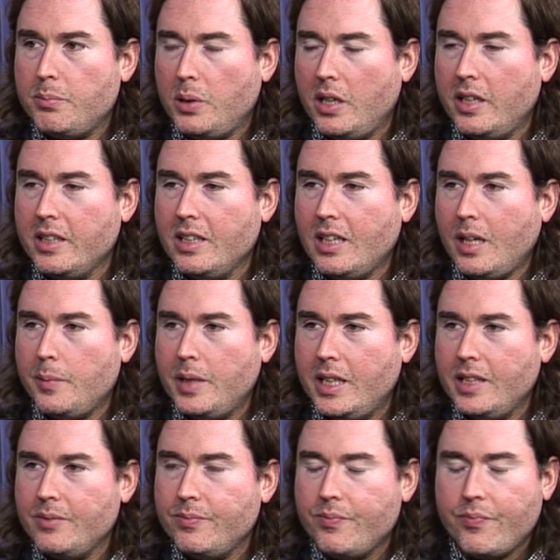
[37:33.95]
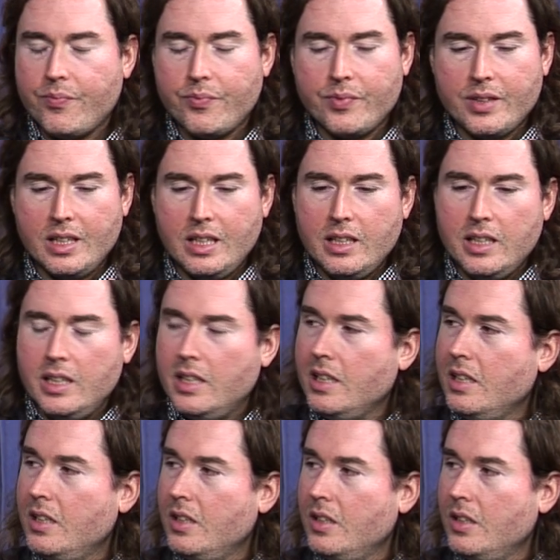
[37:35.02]
but, I mean... What
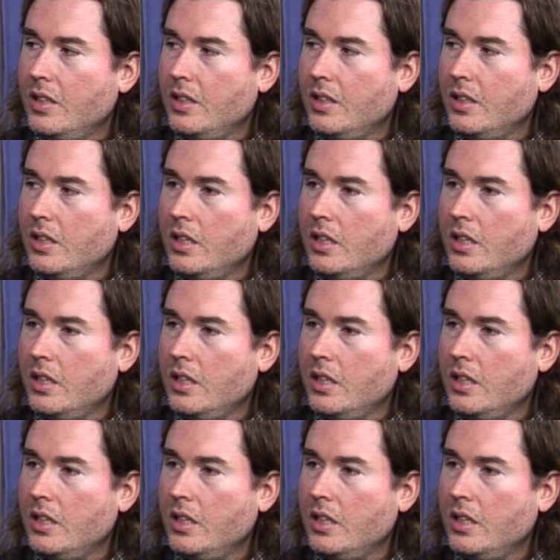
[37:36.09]
upside, though?